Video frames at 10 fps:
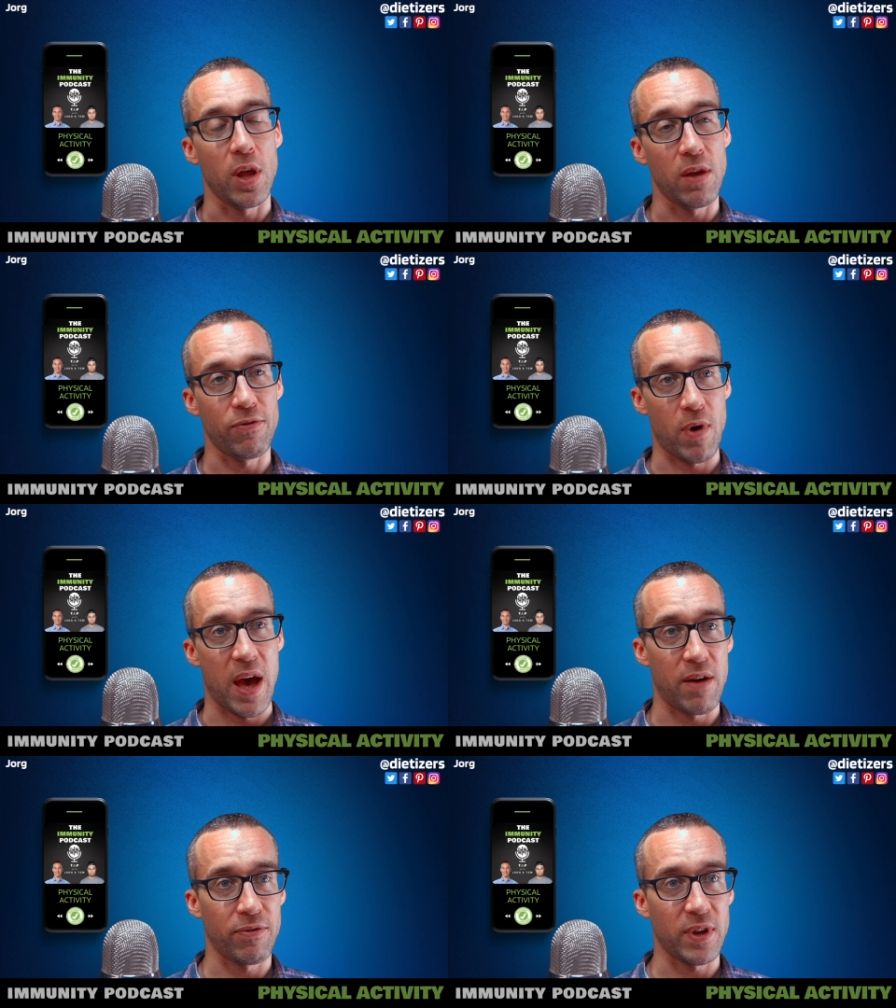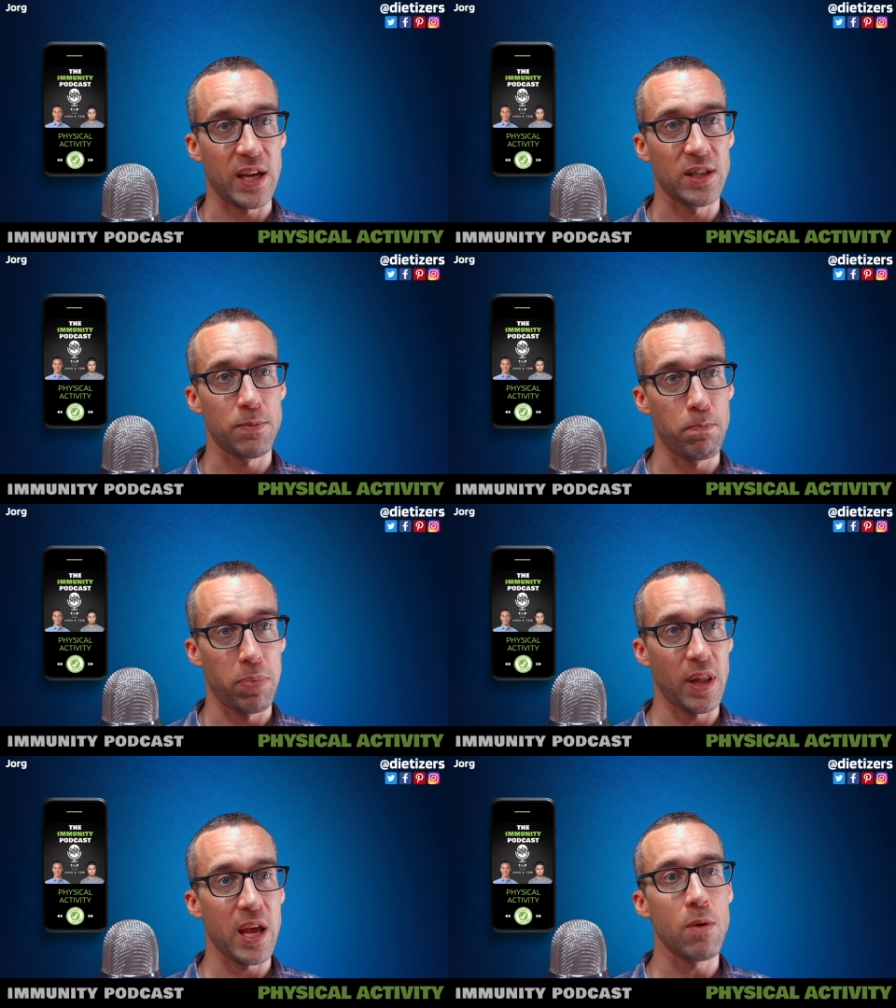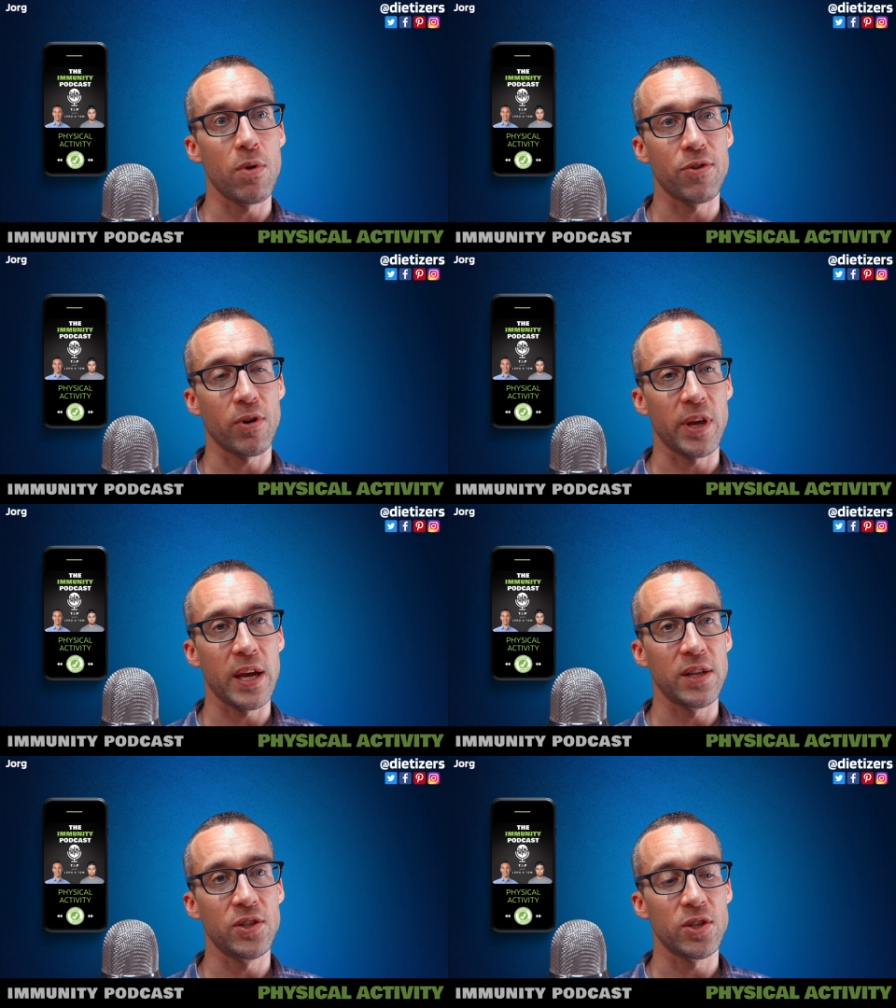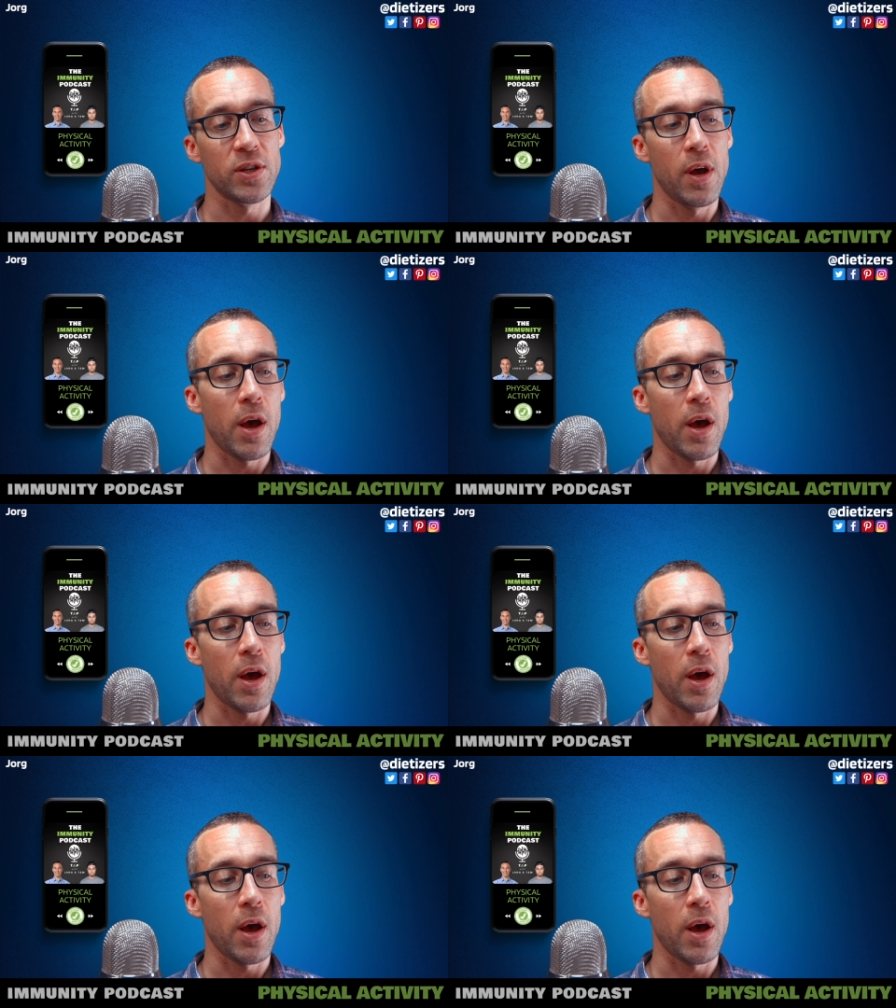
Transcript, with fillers: if you have kids, play with your kids.